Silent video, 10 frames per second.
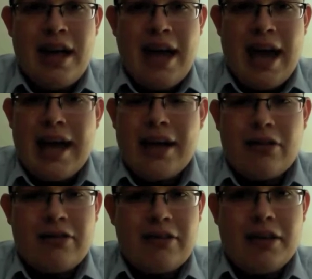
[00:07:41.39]
And
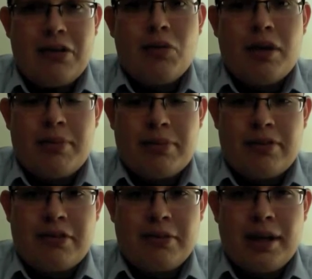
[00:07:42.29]
also I do want to
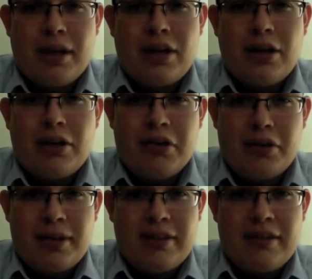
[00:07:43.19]
pursue my law career,
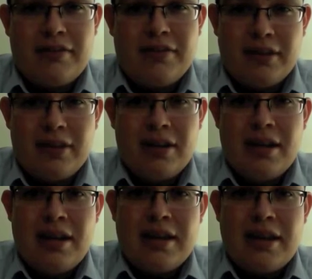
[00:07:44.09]
because I feel
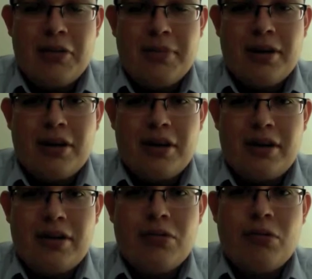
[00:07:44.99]
that will be a
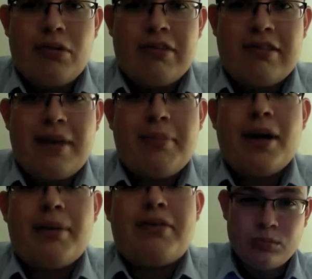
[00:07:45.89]
good step
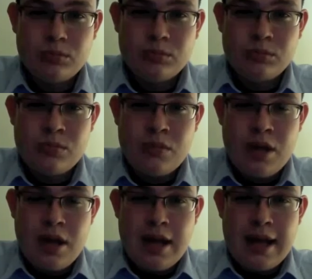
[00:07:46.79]
up to.
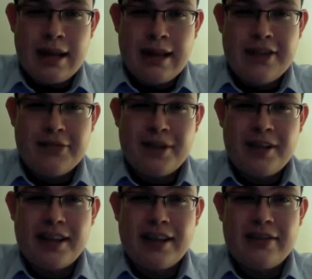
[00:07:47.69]
And last but
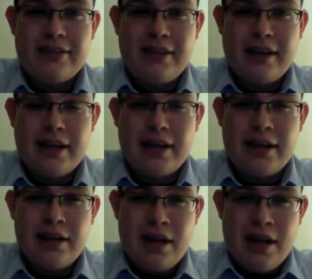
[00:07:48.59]
not least,
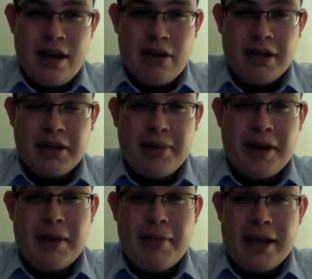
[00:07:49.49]
when
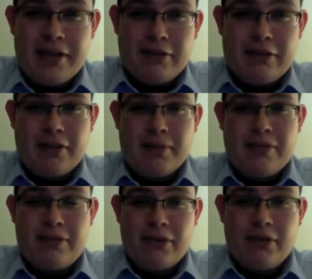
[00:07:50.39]
comparing my internship
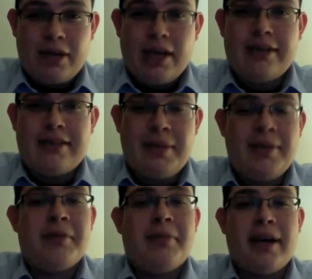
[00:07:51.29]
to a
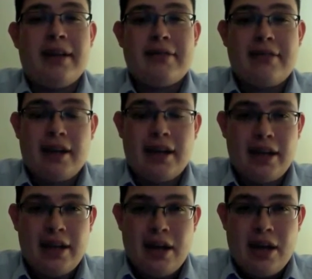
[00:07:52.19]
teammate of mine's,
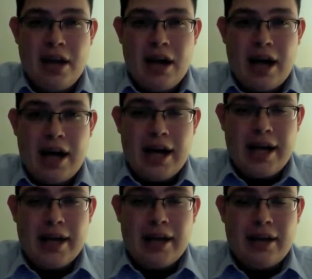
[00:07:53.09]
I